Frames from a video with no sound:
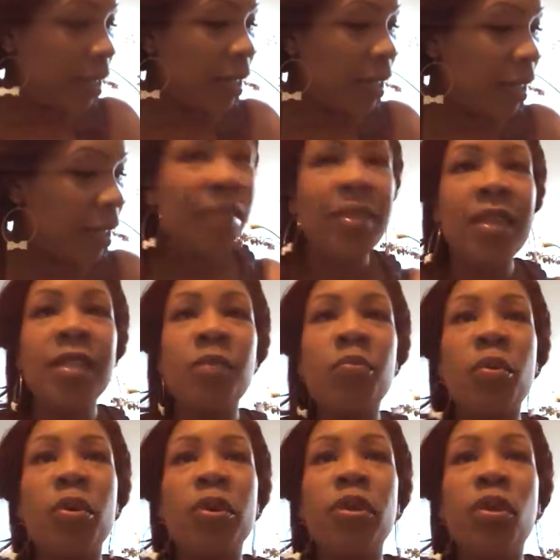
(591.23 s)
now at this
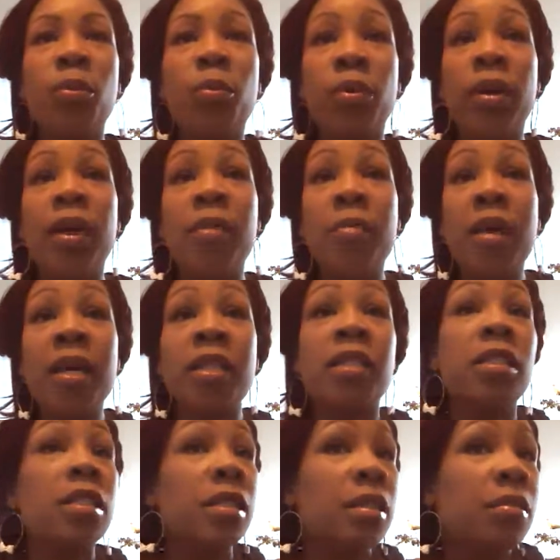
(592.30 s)
point, you're pretty
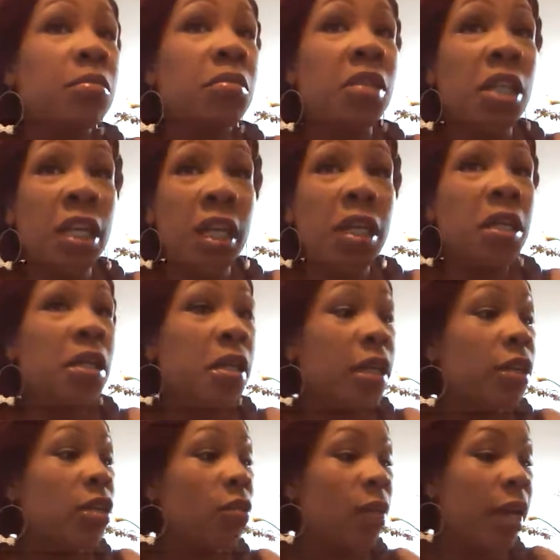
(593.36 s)
much looking good
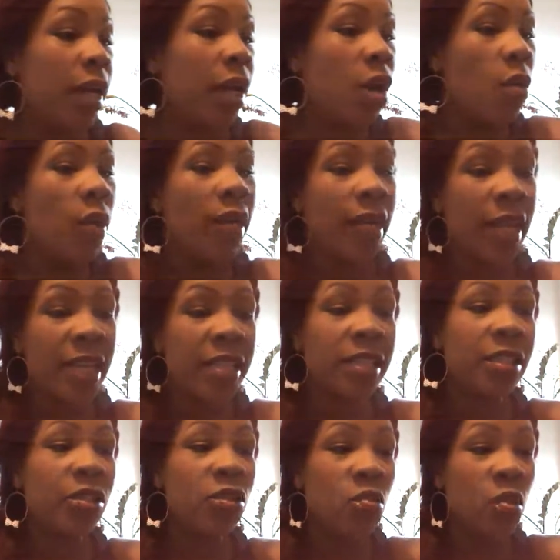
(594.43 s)
and you're ready to go,
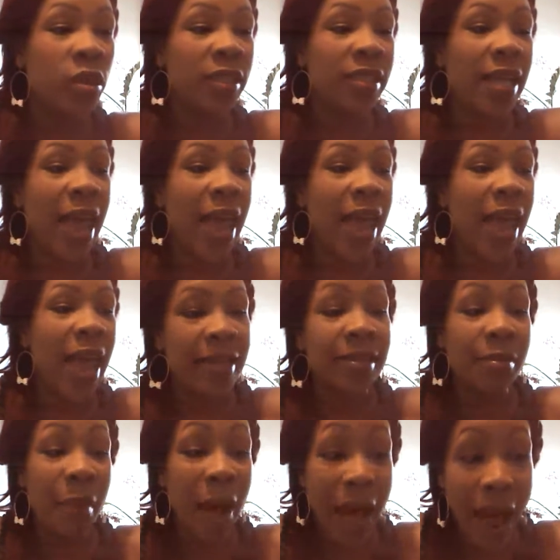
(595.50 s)
unless you want to add
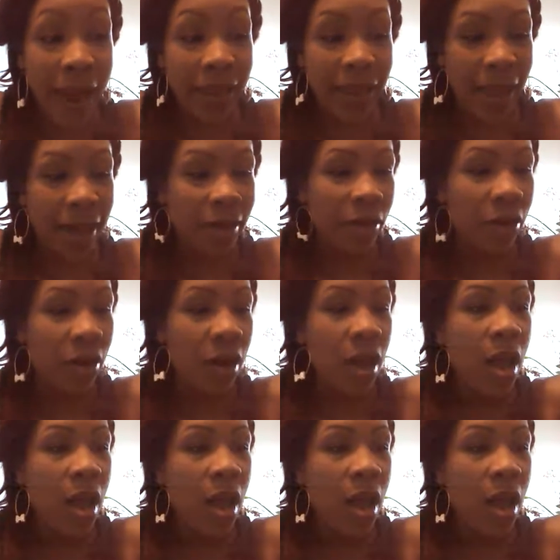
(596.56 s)
some eyeliner.